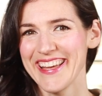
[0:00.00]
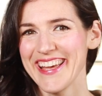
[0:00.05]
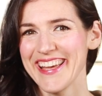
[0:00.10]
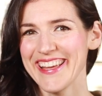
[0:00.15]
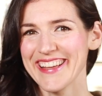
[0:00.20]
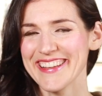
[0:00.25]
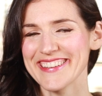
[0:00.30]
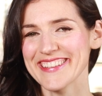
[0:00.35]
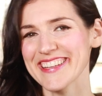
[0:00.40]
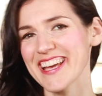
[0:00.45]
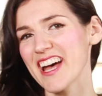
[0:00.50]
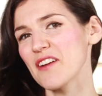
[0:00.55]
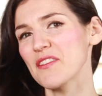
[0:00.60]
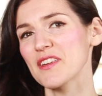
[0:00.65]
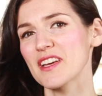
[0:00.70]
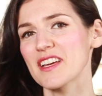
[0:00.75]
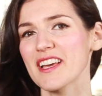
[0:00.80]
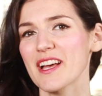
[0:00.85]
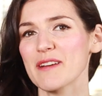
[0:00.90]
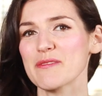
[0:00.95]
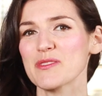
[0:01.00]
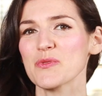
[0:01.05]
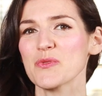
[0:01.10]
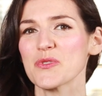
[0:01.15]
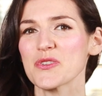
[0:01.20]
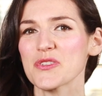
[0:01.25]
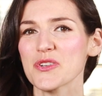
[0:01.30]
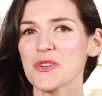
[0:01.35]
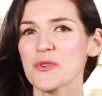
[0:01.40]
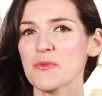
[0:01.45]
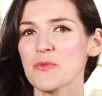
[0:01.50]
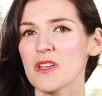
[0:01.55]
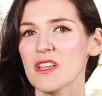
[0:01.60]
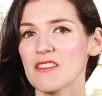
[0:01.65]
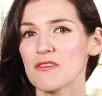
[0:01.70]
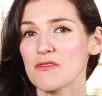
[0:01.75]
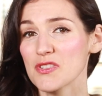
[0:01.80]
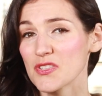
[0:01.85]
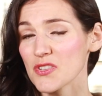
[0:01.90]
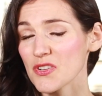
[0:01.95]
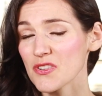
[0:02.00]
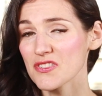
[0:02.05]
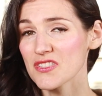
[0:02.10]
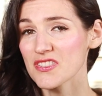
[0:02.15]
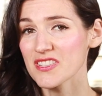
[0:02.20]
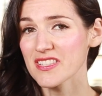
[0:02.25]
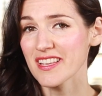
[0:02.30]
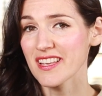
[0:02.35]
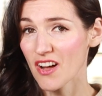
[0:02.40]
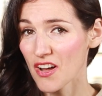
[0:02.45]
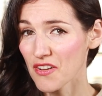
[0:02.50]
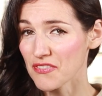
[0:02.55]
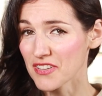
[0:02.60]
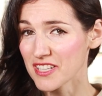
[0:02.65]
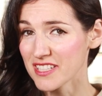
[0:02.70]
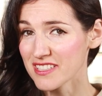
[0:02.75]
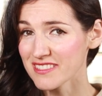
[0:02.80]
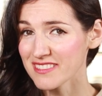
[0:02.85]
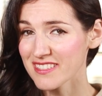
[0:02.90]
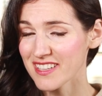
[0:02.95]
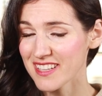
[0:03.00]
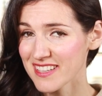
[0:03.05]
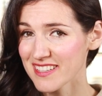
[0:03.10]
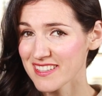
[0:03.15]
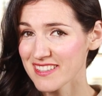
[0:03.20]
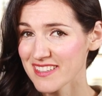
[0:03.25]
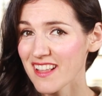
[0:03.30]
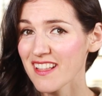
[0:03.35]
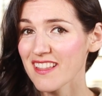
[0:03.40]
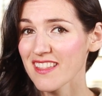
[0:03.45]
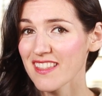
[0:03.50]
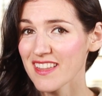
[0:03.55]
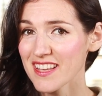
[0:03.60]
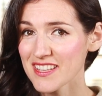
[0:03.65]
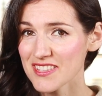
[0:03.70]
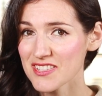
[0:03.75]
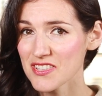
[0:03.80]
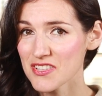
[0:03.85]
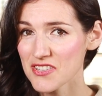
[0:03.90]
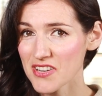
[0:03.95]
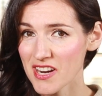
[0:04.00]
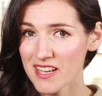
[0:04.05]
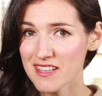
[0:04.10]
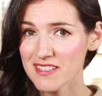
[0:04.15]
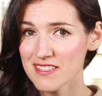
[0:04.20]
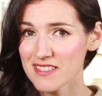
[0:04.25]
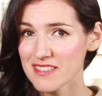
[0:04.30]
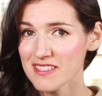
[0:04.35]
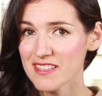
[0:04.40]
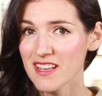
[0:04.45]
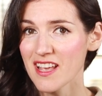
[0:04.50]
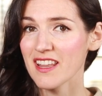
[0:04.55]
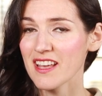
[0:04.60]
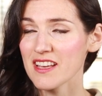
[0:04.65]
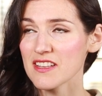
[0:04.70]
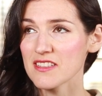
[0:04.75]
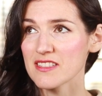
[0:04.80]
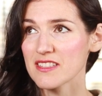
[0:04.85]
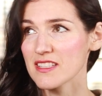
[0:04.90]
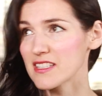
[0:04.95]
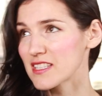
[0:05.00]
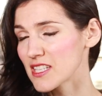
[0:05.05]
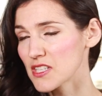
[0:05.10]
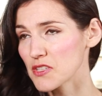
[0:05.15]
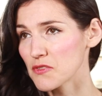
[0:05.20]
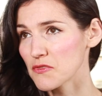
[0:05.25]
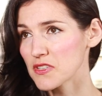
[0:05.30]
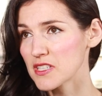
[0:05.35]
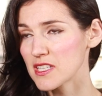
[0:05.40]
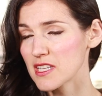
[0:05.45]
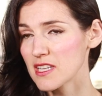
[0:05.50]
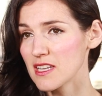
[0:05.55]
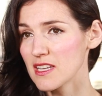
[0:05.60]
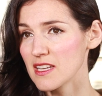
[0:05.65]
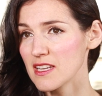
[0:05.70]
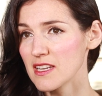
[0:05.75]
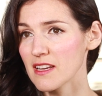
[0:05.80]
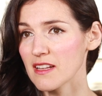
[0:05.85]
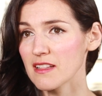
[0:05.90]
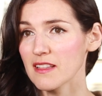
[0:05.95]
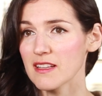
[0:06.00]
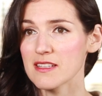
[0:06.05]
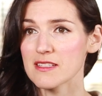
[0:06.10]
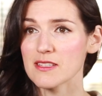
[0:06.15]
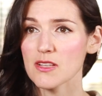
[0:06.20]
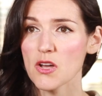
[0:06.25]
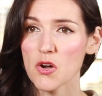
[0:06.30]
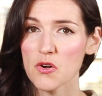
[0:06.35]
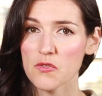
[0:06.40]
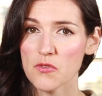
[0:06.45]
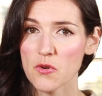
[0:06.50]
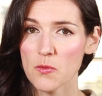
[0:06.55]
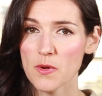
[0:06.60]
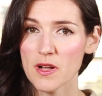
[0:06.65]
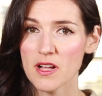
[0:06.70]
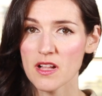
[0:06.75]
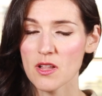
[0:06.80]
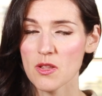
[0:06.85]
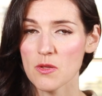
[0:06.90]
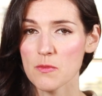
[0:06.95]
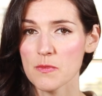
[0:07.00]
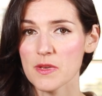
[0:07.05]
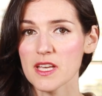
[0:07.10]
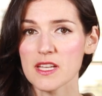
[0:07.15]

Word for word: And having Wearing a capsule wardrobe results often in less stress, less decision fatigue, less overwhelm.